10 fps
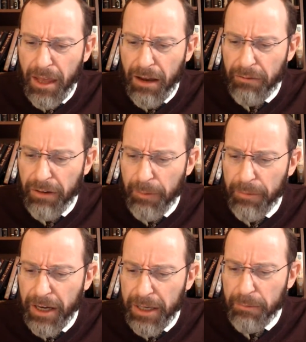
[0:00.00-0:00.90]

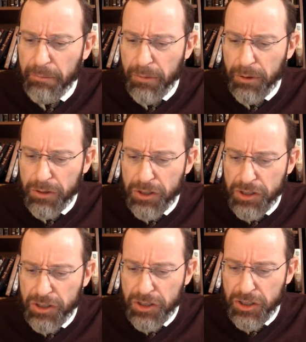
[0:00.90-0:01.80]

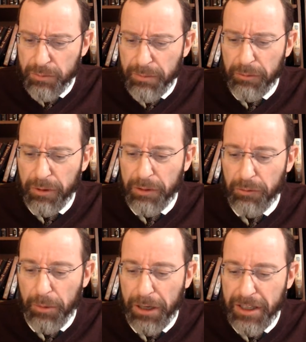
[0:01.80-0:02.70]

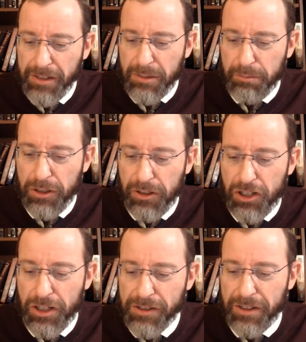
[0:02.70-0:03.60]
Nissim
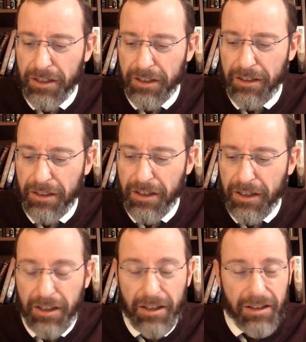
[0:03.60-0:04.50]
Petashinsky.
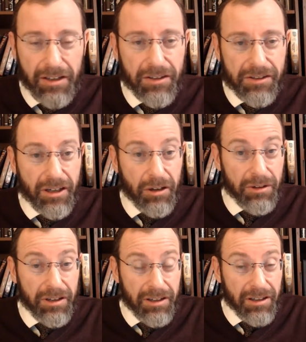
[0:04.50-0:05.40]
So
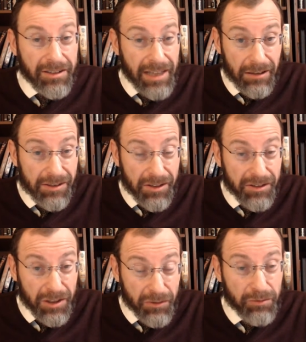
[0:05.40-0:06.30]
he tells us,
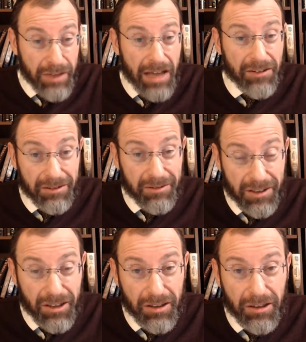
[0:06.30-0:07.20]
just from that
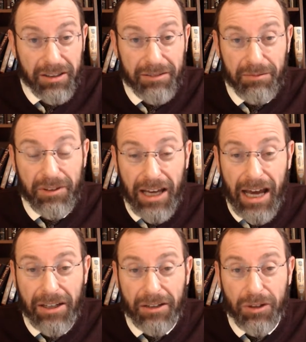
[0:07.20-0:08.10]
little
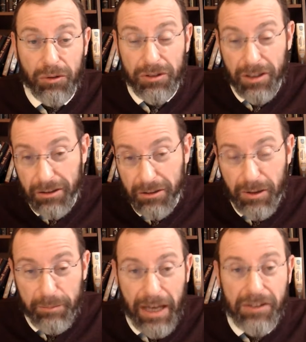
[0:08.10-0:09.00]
anecdote or little
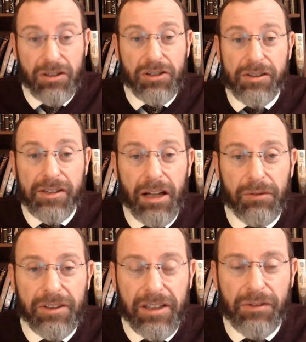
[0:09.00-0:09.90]
passage itself,
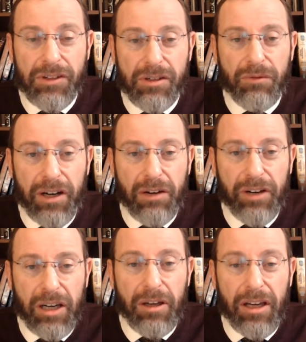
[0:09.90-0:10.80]
gives us a very,
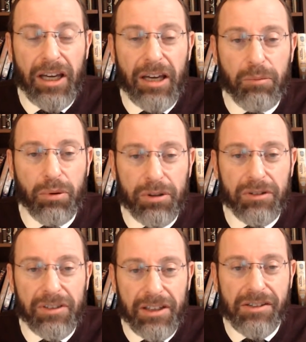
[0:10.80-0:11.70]
very
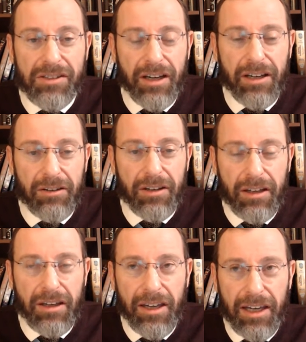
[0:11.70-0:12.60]
important insight
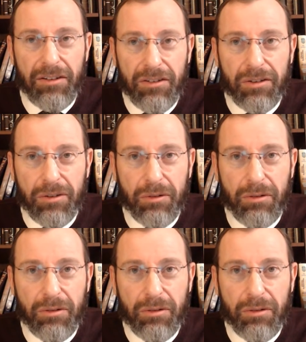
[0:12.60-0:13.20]
into